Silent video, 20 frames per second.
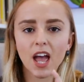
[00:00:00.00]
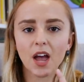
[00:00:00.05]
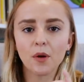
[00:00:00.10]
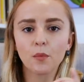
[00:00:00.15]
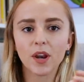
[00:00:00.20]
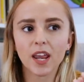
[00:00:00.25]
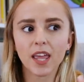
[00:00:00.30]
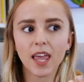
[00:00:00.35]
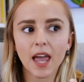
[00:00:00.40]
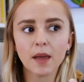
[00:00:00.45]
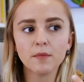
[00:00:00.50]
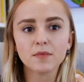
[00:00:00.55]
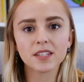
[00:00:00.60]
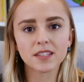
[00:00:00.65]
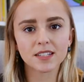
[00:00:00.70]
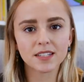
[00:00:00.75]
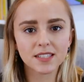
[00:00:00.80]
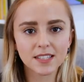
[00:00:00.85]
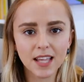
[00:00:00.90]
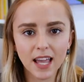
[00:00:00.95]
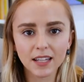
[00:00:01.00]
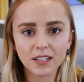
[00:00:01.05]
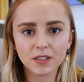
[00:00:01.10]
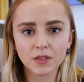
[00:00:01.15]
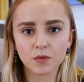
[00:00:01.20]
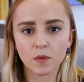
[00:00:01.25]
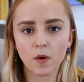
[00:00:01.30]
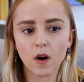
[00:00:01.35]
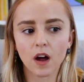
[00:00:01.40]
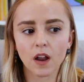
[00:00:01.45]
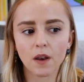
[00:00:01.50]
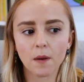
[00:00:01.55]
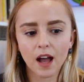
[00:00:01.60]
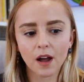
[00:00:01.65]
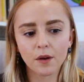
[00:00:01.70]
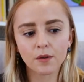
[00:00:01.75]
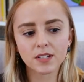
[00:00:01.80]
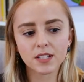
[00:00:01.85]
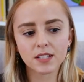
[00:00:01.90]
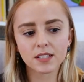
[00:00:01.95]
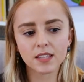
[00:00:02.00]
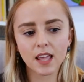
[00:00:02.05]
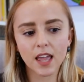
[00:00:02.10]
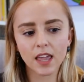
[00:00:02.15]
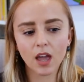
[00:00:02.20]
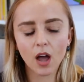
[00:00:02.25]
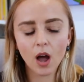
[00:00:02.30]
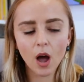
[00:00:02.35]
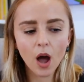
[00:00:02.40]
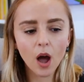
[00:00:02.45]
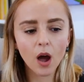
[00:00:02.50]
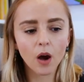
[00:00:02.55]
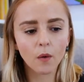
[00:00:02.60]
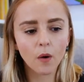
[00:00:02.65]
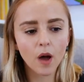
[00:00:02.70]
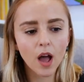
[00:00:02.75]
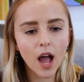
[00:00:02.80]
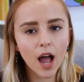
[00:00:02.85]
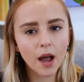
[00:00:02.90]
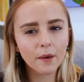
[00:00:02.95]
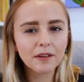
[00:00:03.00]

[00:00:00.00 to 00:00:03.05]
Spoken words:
And when it came to the second one, I was like, oh,